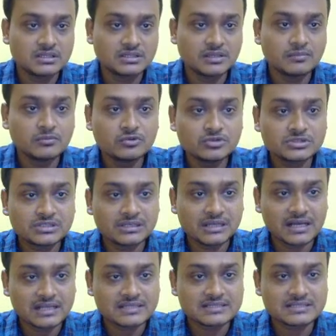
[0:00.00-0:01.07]
The Moor's
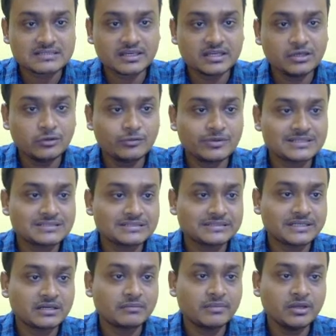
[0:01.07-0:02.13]
Last Sigh was
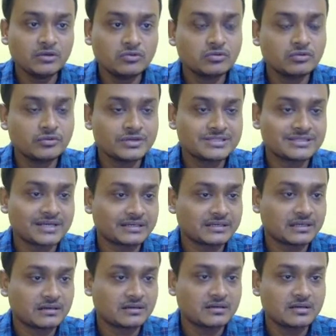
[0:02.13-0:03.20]
written by which
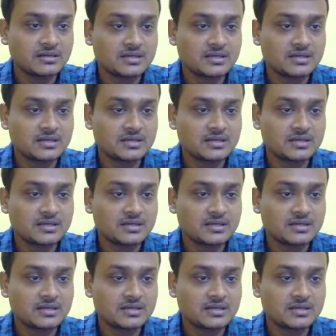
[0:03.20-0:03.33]
writer?